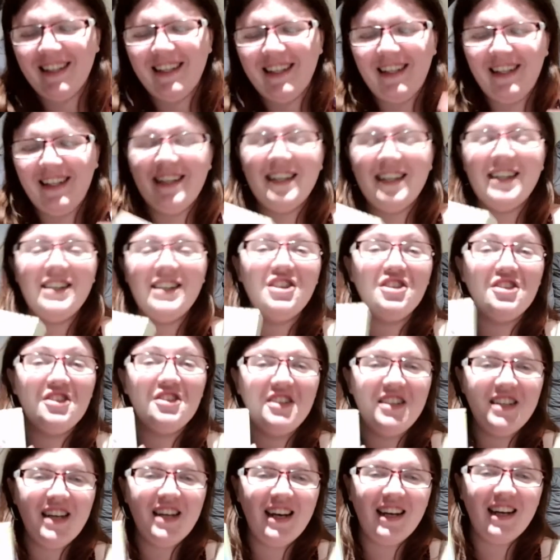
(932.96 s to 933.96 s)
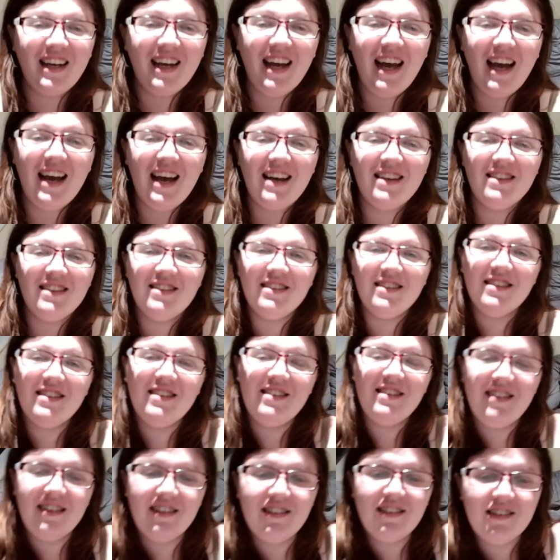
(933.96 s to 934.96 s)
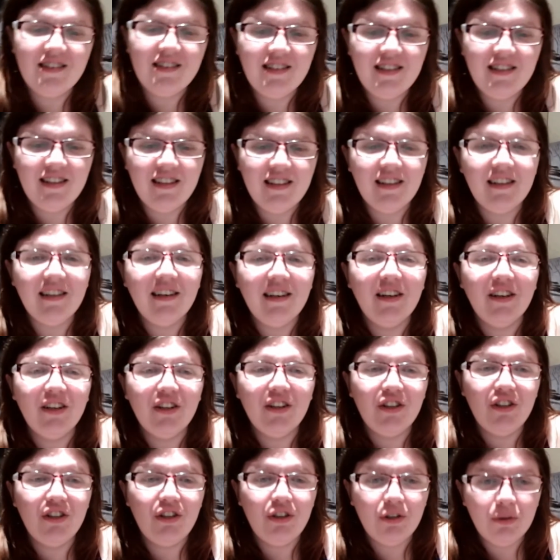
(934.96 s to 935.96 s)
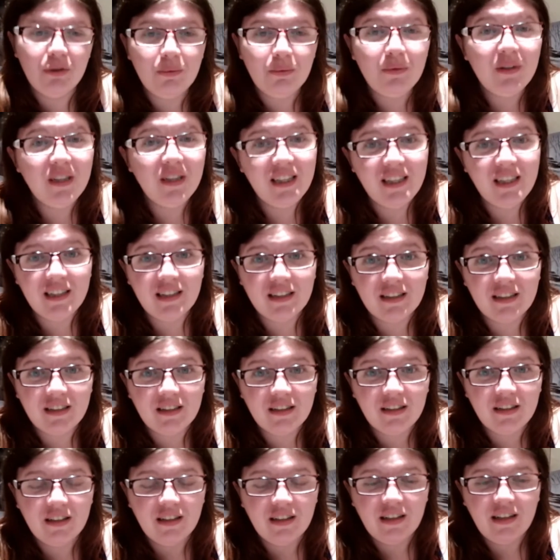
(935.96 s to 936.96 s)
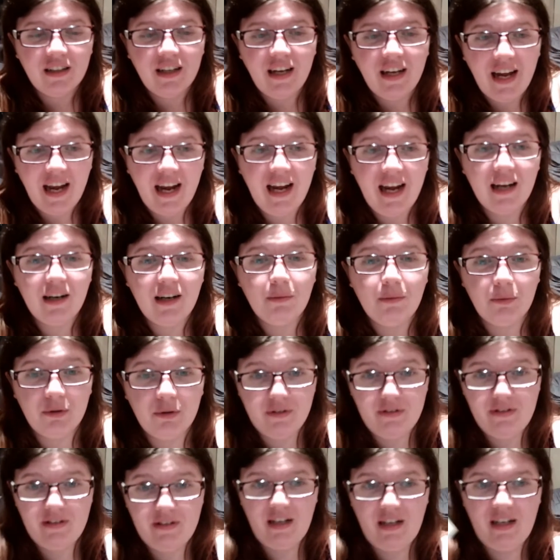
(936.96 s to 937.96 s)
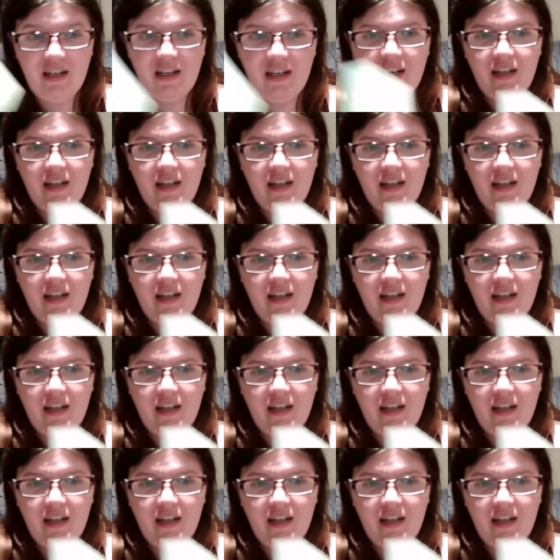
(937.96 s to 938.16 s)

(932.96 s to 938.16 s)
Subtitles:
Each deck has 60 unique animals in it.